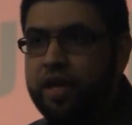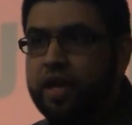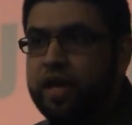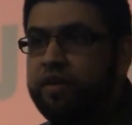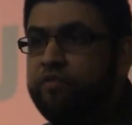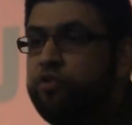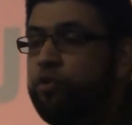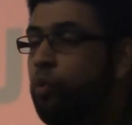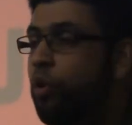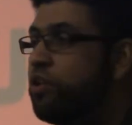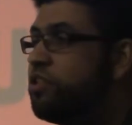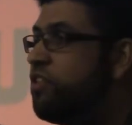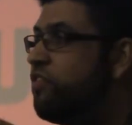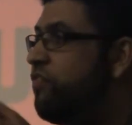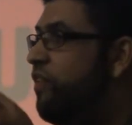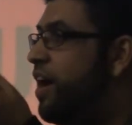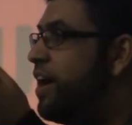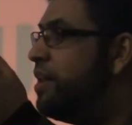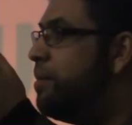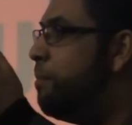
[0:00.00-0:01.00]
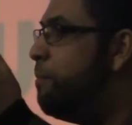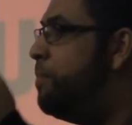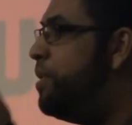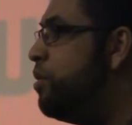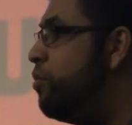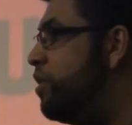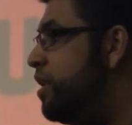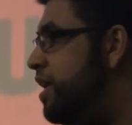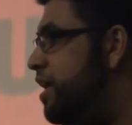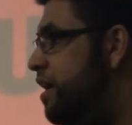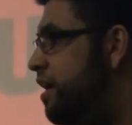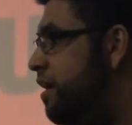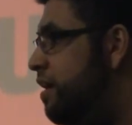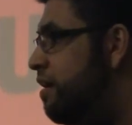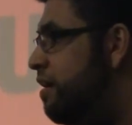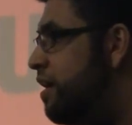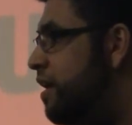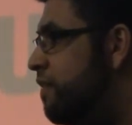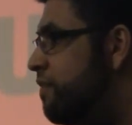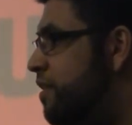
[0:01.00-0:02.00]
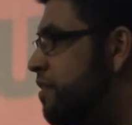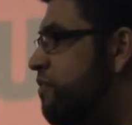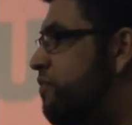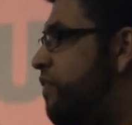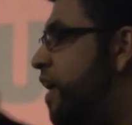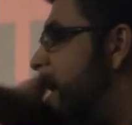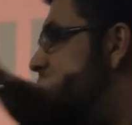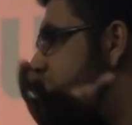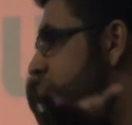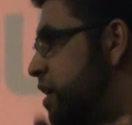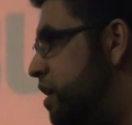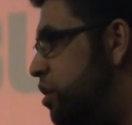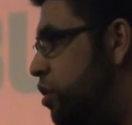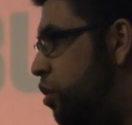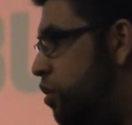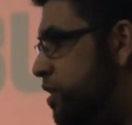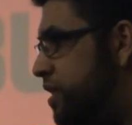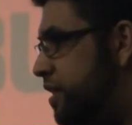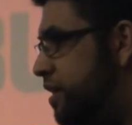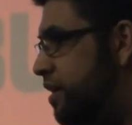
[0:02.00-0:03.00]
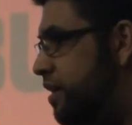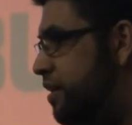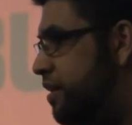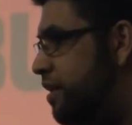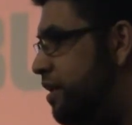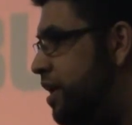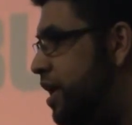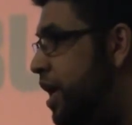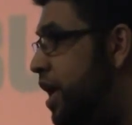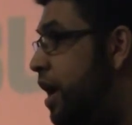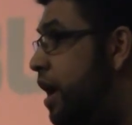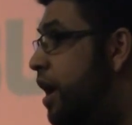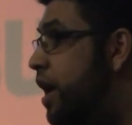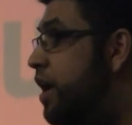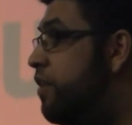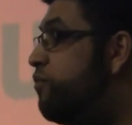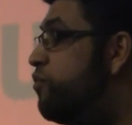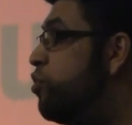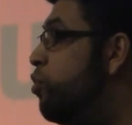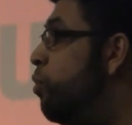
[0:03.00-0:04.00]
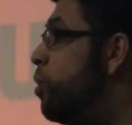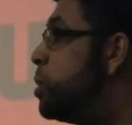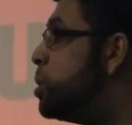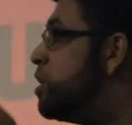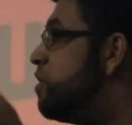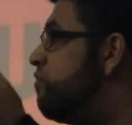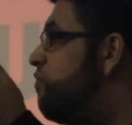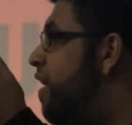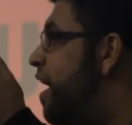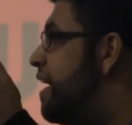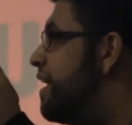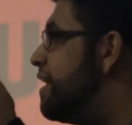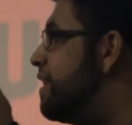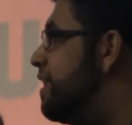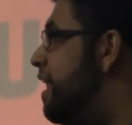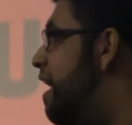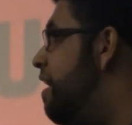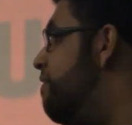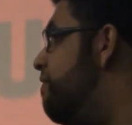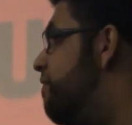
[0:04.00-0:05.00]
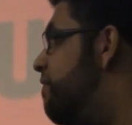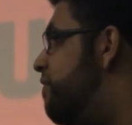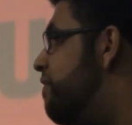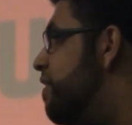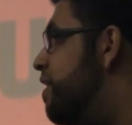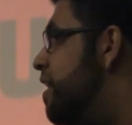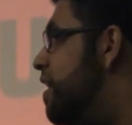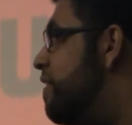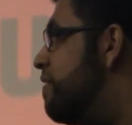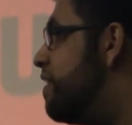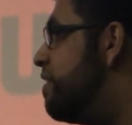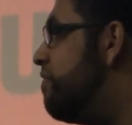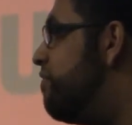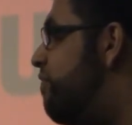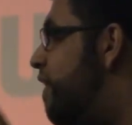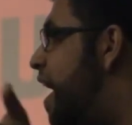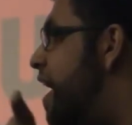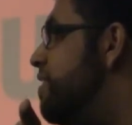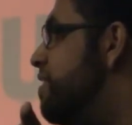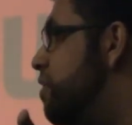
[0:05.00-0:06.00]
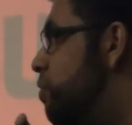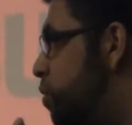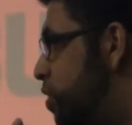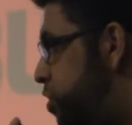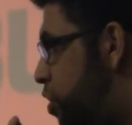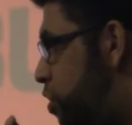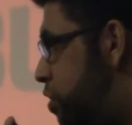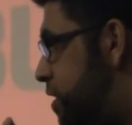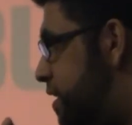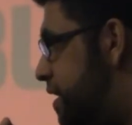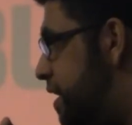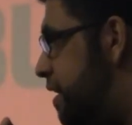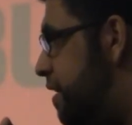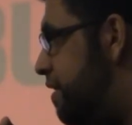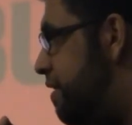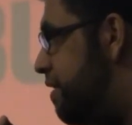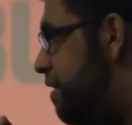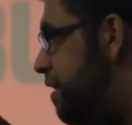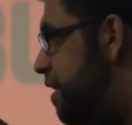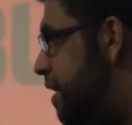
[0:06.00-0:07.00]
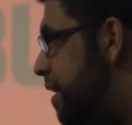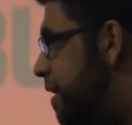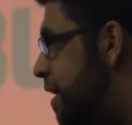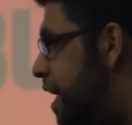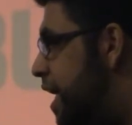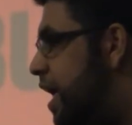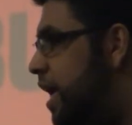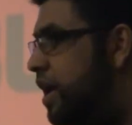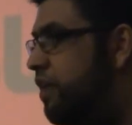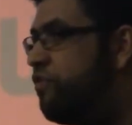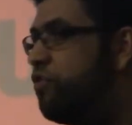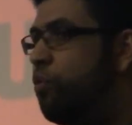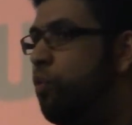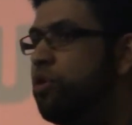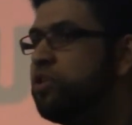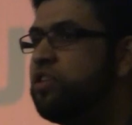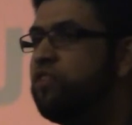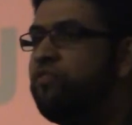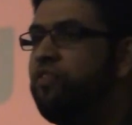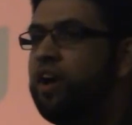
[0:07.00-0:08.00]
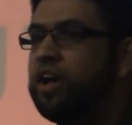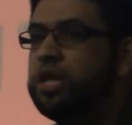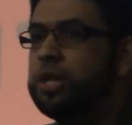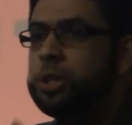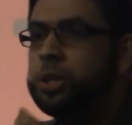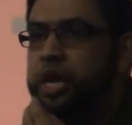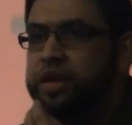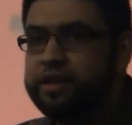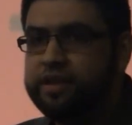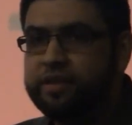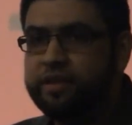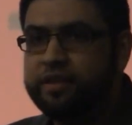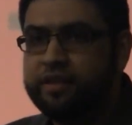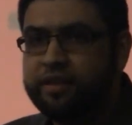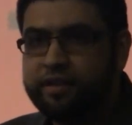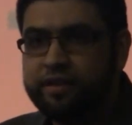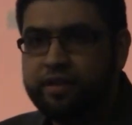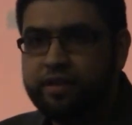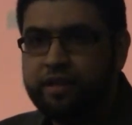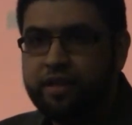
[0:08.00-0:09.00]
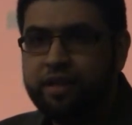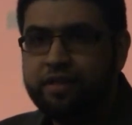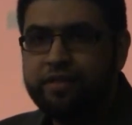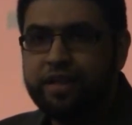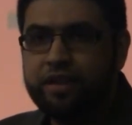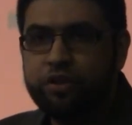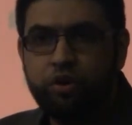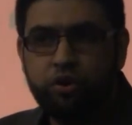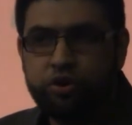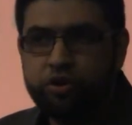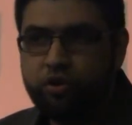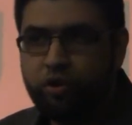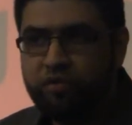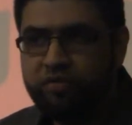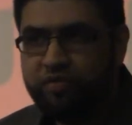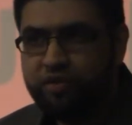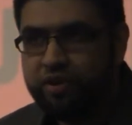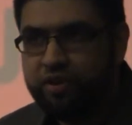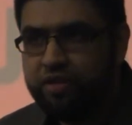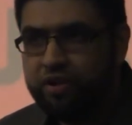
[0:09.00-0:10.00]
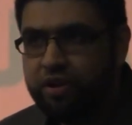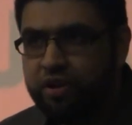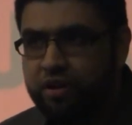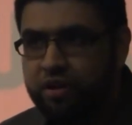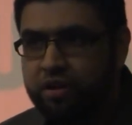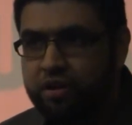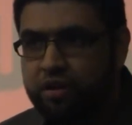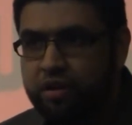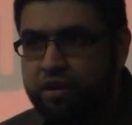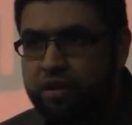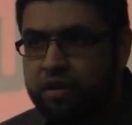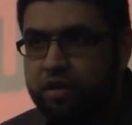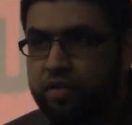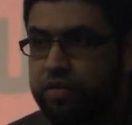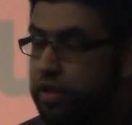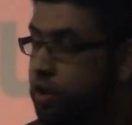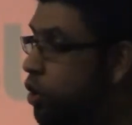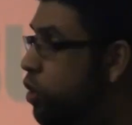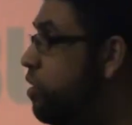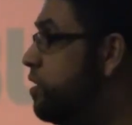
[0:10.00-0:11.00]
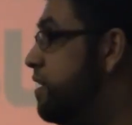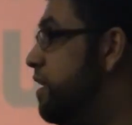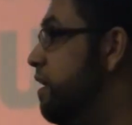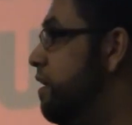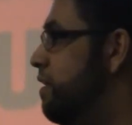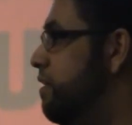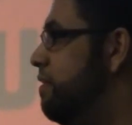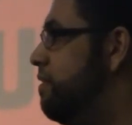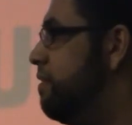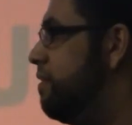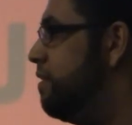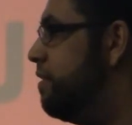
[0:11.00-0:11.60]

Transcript: If you want to find beauty, then find it in Hussain. If you wish to find love, then find it with Hussain. If you want to find justice, then look no further than Hussain.